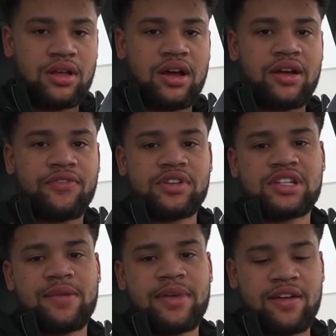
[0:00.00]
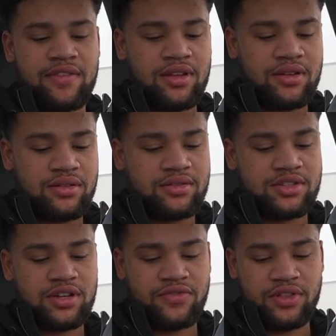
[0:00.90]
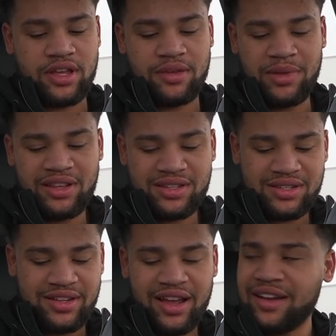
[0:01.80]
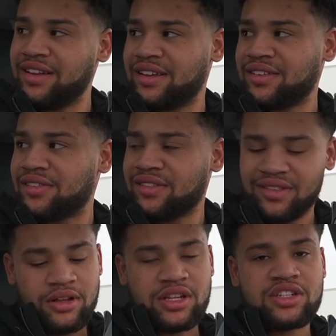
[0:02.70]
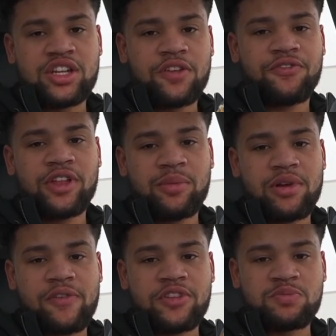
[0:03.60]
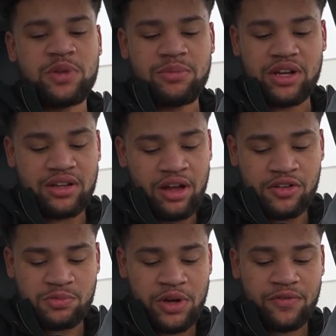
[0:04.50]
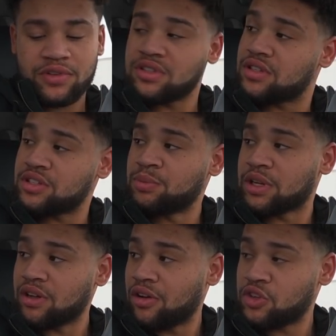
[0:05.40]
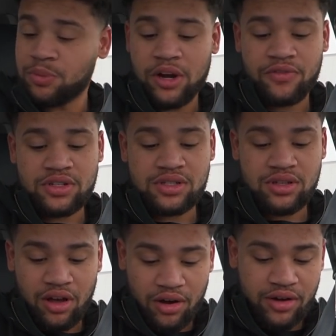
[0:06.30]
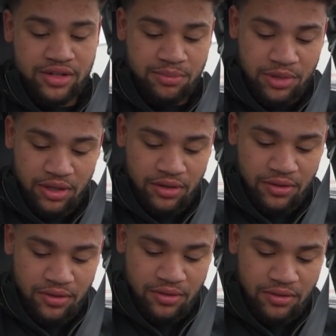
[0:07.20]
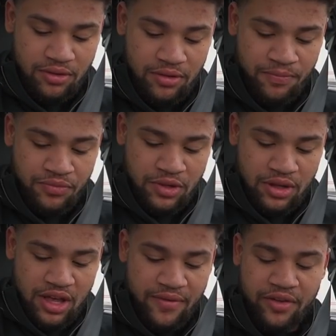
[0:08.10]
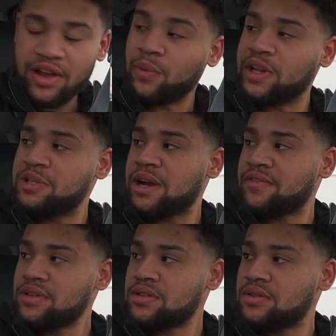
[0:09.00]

All right, first time having Chick-fil-A. Man, this is tiny. Does Chick-fil-A breakfast beat McDonald's breakfast? Because McDonald's breakfast is hard to beat. Have you ever had Wendy's breakfast?